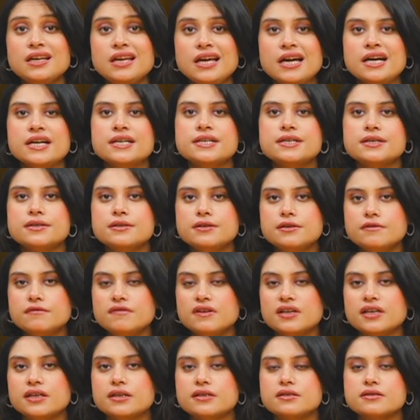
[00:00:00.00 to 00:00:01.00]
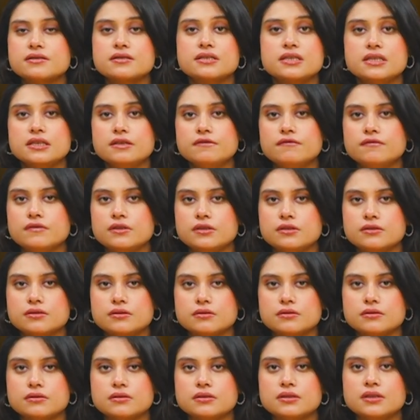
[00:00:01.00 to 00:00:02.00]
identify its key
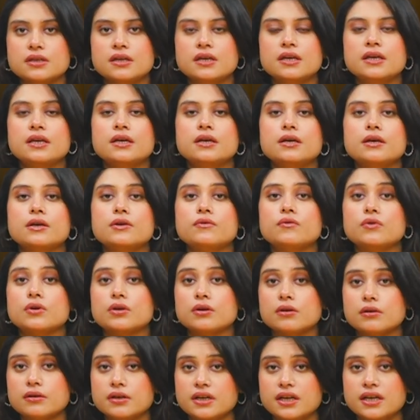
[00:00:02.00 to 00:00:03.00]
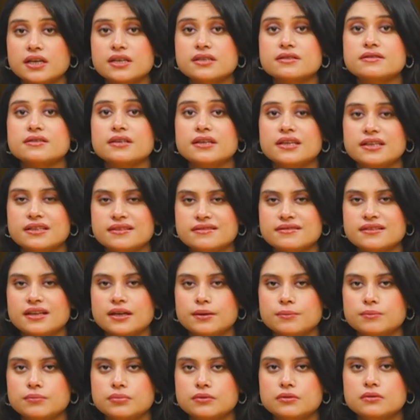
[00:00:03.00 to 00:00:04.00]
features, recognize
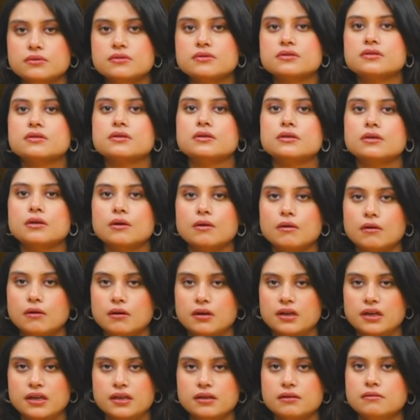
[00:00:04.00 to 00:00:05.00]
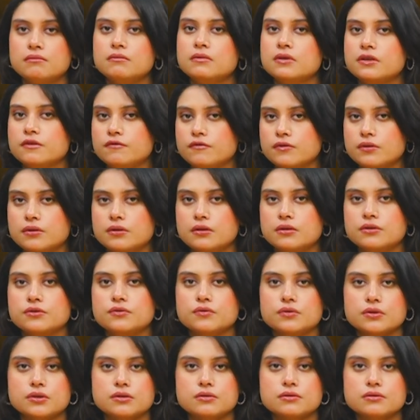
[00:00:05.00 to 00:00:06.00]
examples in different
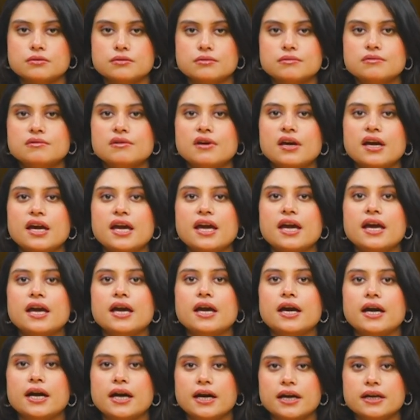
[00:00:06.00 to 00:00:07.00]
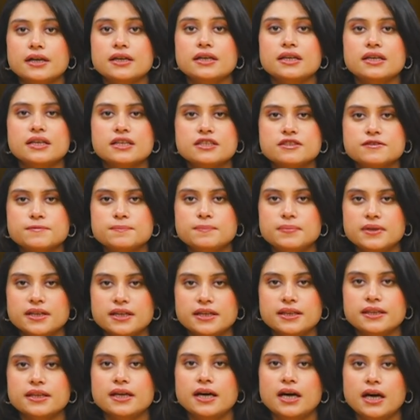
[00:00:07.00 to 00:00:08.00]
literature, and
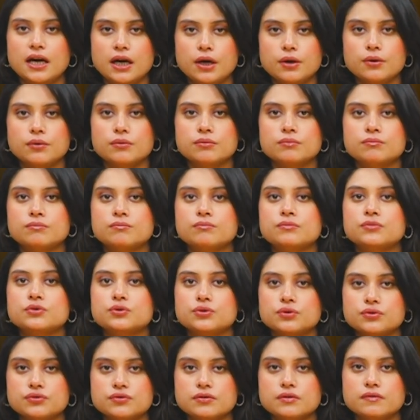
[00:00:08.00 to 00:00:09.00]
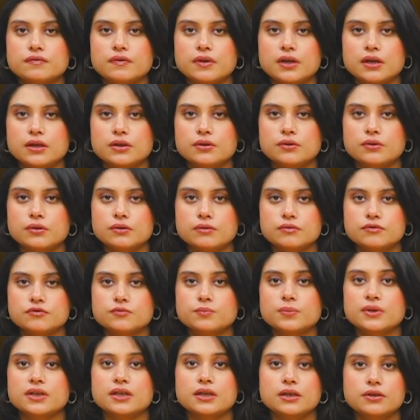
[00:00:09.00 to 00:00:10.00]
explain how Joseph Andrews
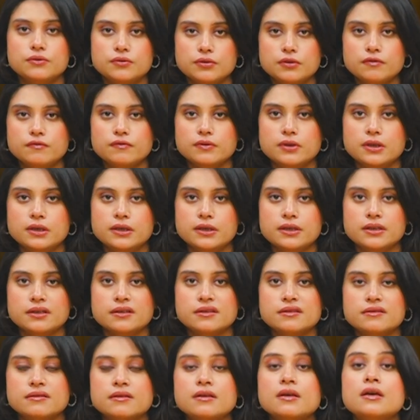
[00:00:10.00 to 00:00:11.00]
by Henry Fielding